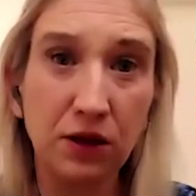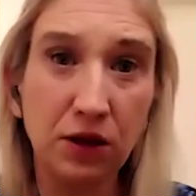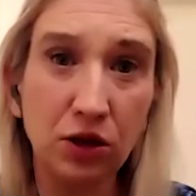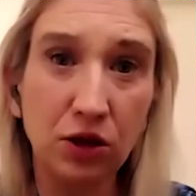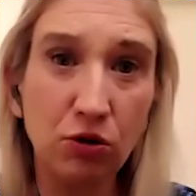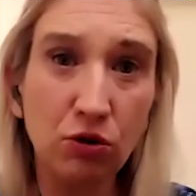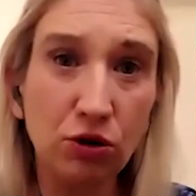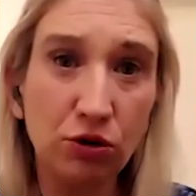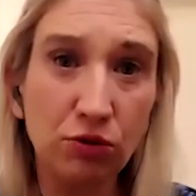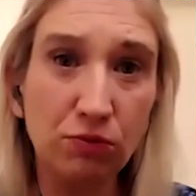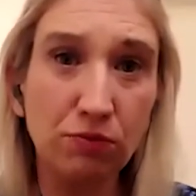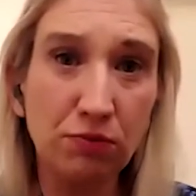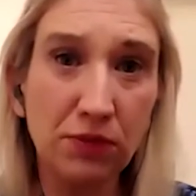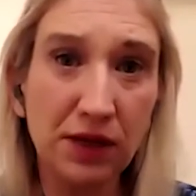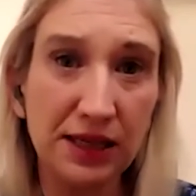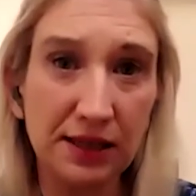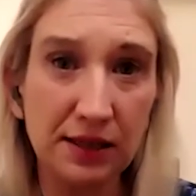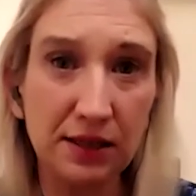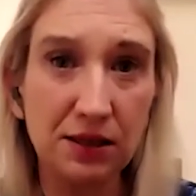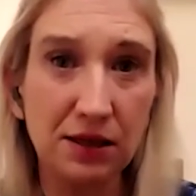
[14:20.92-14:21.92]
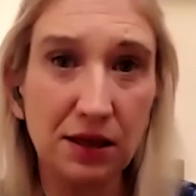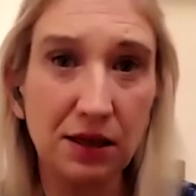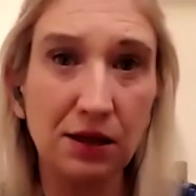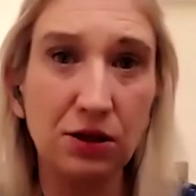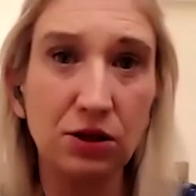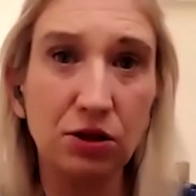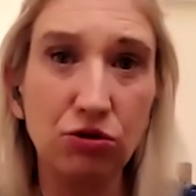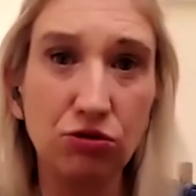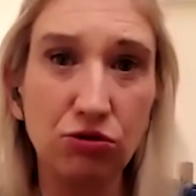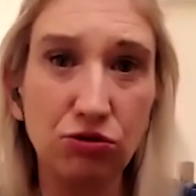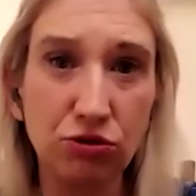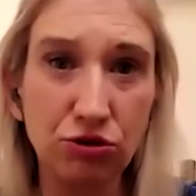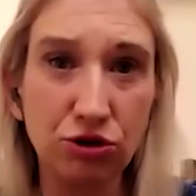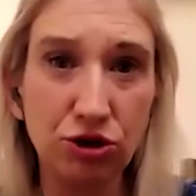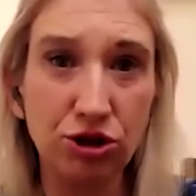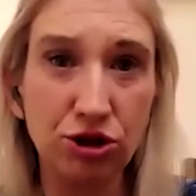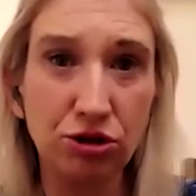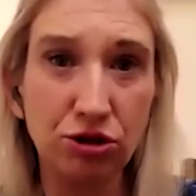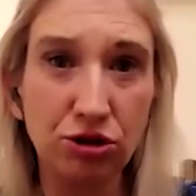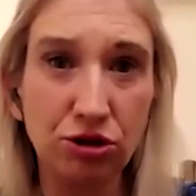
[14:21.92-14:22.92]
you could miss a
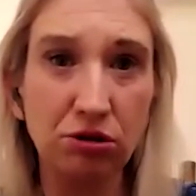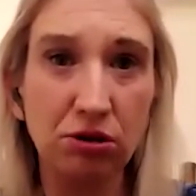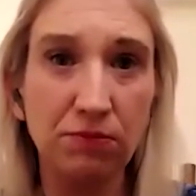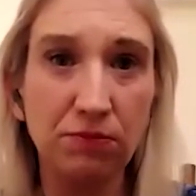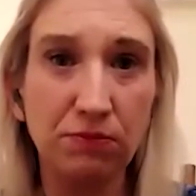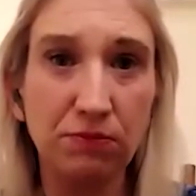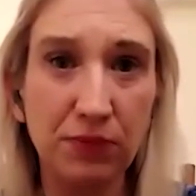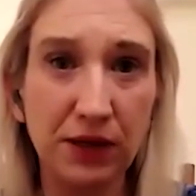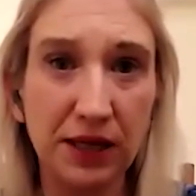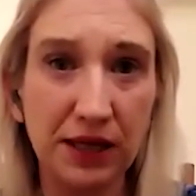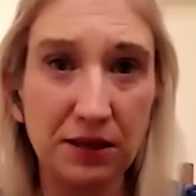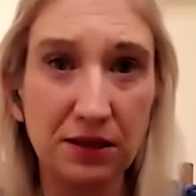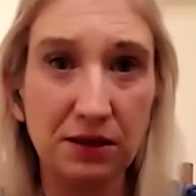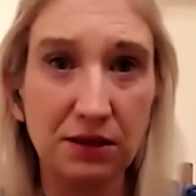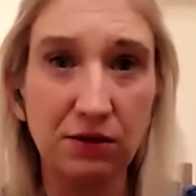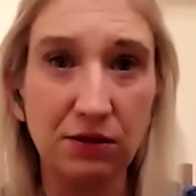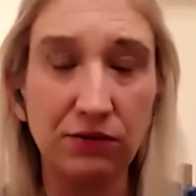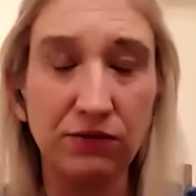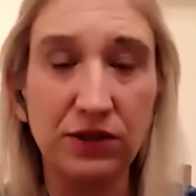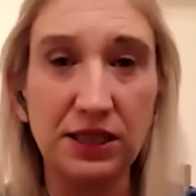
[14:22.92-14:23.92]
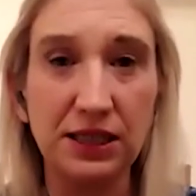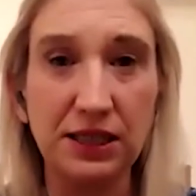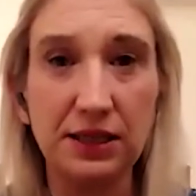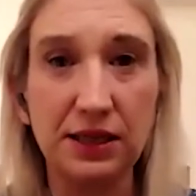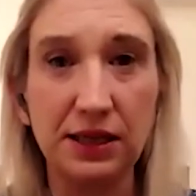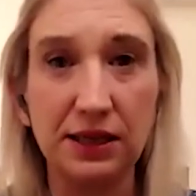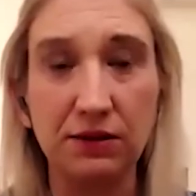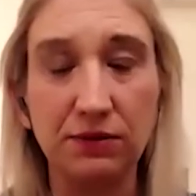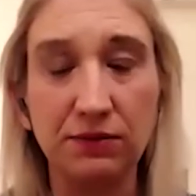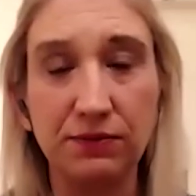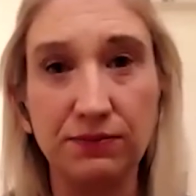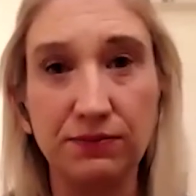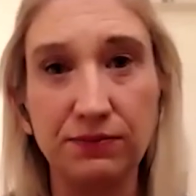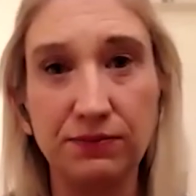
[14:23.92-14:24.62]
crucial bit of detail.